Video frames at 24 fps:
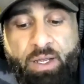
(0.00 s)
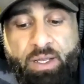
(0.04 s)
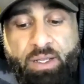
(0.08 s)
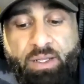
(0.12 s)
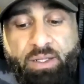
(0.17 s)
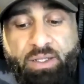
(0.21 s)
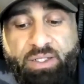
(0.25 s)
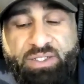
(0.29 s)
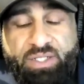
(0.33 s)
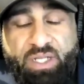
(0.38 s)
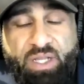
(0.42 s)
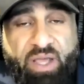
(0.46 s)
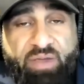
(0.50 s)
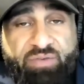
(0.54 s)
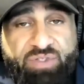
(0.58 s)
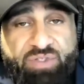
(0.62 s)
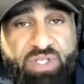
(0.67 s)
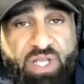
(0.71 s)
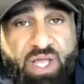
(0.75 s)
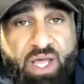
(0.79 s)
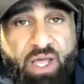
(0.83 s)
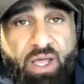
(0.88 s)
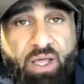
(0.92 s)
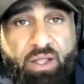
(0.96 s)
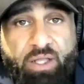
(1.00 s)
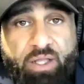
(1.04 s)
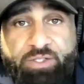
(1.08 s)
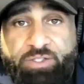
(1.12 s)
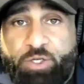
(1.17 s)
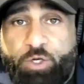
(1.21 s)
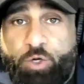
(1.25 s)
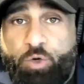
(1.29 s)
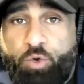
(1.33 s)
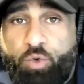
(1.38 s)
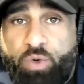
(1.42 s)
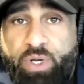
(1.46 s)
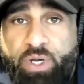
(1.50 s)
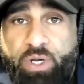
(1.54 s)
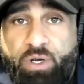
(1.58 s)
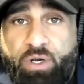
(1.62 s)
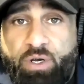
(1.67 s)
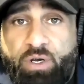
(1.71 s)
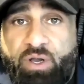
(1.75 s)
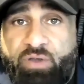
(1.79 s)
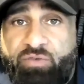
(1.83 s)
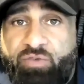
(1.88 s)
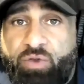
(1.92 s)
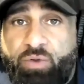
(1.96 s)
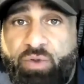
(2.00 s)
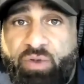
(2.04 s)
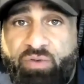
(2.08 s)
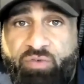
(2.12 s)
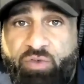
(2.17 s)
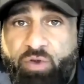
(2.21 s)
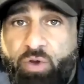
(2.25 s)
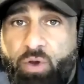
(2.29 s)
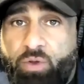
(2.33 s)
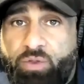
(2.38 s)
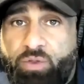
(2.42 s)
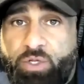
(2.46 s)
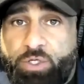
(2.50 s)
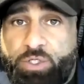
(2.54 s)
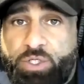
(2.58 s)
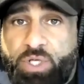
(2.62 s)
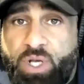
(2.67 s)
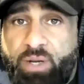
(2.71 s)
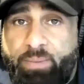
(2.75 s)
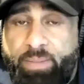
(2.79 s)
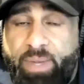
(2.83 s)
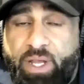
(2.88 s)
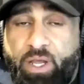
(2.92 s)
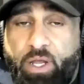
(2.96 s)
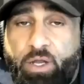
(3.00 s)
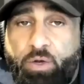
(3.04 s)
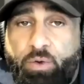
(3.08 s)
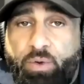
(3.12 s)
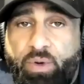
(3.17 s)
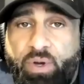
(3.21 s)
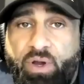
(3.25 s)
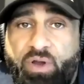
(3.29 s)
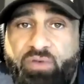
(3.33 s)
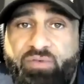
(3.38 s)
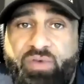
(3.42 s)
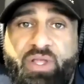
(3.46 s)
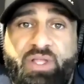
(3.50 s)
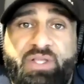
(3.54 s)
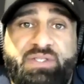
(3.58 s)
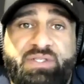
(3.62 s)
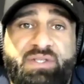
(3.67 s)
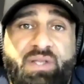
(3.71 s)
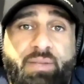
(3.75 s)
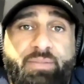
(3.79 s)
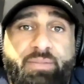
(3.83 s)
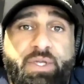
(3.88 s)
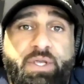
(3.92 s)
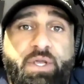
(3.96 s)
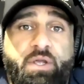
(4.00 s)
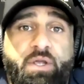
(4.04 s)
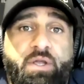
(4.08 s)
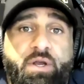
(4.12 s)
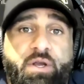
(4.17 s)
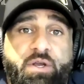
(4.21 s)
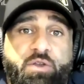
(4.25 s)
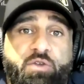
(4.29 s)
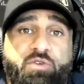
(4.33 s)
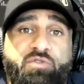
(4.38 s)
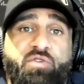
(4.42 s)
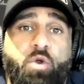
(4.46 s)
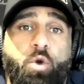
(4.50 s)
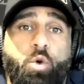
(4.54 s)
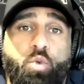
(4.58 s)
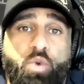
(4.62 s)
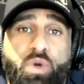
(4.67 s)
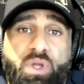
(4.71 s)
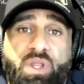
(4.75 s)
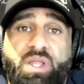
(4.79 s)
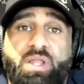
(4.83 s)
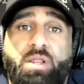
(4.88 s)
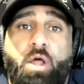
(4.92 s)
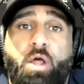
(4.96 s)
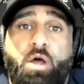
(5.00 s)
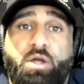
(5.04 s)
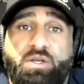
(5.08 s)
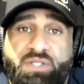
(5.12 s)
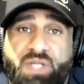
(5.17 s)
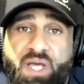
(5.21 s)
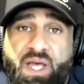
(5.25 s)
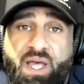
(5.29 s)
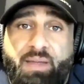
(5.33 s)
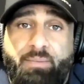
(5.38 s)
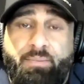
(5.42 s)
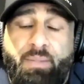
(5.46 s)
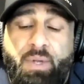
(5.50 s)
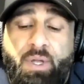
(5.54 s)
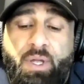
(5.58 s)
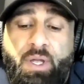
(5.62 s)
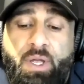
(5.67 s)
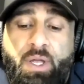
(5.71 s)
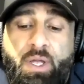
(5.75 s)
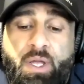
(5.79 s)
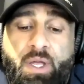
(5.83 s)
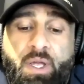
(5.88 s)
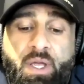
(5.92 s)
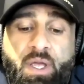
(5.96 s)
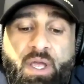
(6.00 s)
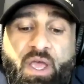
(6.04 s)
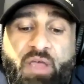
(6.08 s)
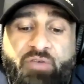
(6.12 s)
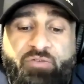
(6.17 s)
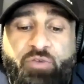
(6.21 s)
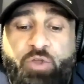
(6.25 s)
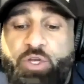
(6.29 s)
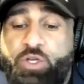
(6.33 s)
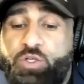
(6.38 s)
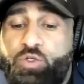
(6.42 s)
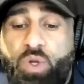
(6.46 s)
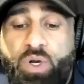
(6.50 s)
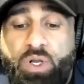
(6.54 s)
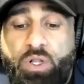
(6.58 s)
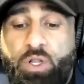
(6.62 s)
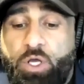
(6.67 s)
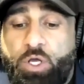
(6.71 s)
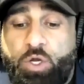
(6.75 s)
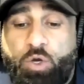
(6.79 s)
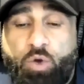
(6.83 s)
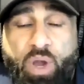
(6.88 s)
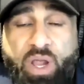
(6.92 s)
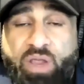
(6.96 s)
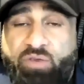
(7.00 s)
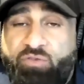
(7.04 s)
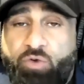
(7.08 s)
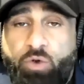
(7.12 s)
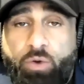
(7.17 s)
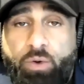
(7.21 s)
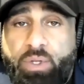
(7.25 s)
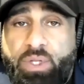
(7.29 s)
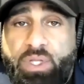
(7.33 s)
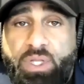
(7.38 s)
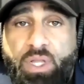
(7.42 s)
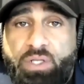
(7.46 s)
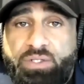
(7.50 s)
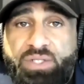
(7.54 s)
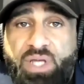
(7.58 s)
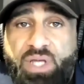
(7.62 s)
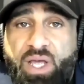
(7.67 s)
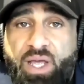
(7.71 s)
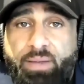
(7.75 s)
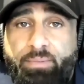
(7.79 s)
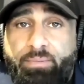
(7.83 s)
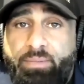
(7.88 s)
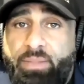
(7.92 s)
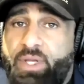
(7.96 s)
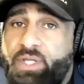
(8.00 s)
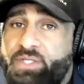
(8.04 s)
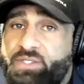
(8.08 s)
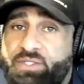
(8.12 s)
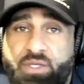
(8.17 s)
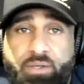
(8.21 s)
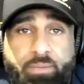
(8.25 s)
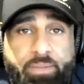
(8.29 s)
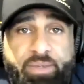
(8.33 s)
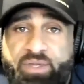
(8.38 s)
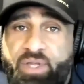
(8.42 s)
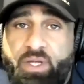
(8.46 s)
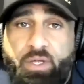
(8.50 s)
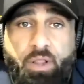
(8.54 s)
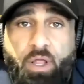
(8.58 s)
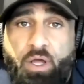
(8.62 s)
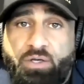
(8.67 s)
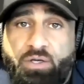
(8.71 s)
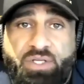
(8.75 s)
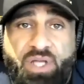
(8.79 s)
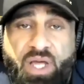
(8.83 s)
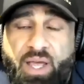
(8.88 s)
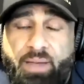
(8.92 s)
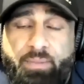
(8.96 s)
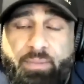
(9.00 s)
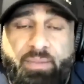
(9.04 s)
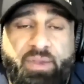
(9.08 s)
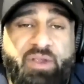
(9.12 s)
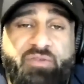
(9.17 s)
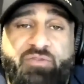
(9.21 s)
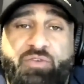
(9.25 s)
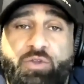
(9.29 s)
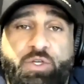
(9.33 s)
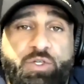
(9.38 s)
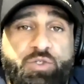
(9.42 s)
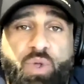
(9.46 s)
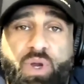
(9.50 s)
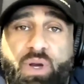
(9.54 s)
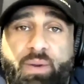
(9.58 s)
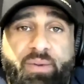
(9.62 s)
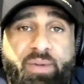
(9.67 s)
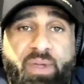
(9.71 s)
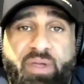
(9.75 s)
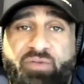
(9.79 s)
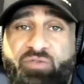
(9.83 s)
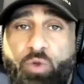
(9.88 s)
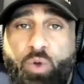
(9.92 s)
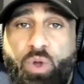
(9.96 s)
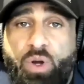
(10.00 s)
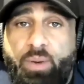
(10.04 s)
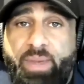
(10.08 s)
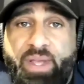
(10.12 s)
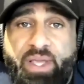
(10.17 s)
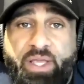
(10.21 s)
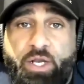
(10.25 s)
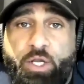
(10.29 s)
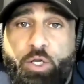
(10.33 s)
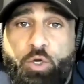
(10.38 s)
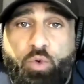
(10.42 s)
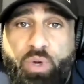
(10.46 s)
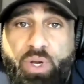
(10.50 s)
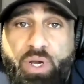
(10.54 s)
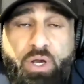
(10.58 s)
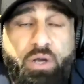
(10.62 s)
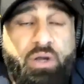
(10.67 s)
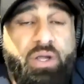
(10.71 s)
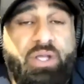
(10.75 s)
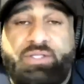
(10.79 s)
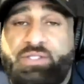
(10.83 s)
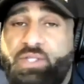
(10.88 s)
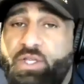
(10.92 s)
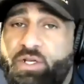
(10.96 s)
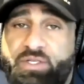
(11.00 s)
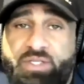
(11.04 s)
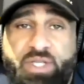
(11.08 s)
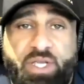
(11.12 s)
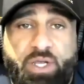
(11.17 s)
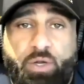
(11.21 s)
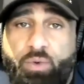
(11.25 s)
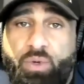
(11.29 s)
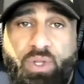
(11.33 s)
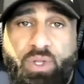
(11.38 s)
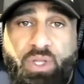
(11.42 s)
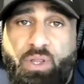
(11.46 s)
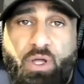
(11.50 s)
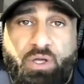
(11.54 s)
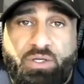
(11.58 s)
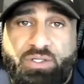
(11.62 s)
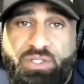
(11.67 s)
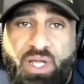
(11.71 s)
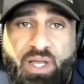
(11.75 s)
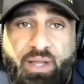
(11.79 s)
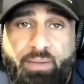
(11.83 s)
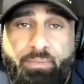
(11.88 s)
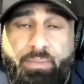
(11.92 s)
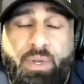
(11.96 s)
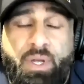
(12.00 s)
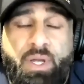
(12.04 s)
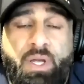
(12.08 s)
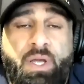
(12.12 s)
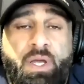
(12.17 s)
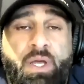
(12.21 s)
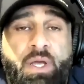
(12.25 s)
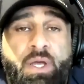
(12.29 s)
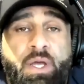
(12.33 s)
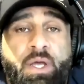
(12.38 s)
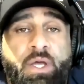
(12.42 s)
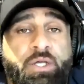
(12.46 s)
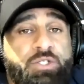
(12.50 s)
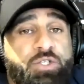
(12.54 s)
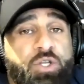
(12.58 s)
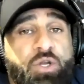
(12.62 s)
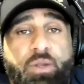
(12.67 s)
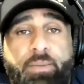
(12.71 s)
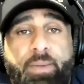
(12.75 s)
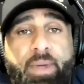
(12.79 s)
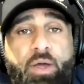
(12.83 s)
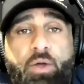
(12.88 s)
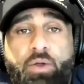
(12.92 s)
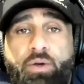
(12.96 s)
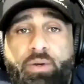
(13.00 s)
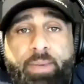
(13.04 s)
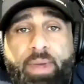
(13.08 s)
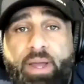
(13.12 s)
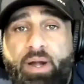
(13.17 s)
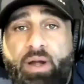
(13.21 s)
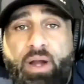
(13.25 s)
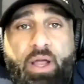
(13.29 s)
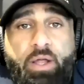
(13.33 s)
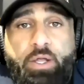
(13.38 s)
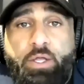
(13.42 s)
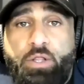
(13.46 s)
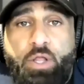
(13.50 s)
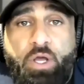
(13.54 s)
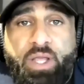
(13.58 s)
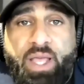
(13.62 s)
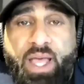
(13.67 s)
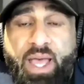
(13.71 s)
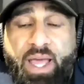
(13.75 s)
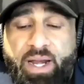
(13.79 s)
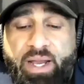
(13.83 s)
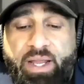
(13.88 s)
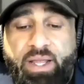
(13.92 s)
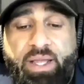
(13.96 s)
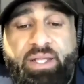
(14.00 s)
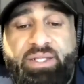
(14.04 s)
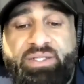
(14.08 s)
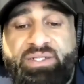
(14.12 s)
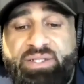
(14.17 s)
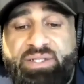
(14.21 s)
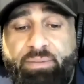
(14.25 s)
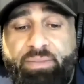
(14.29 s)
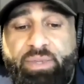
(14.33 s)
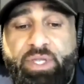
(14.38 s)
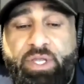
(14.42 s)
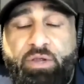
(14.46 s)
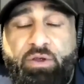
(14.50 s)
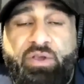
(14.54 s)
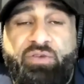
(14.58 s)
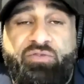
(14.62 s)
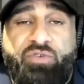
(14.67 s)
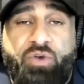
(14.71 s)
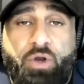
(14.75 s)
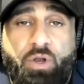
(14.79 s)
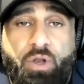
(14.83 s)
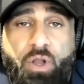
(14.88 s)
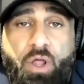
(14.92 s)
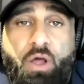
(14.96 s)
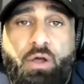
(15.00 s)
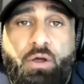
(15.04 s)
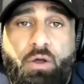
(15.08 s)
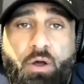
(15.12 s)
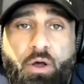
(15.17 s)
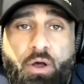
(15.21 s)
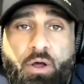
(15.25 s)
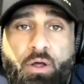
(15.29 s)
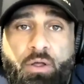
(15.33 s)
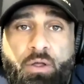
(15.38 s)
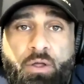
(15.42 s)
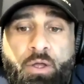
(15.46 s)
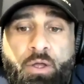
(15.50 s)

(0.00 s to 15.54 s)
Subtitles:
This is a lifestyle. It's a career. If you're out there trying to make a career of it, it's something you're going to do for a really long time. If you just want to look great for a really long time, it's going to take a long time. And if you want to make it a career, it's going to take a really long time. So no matter how you look at it, it's something you're in for the long haul.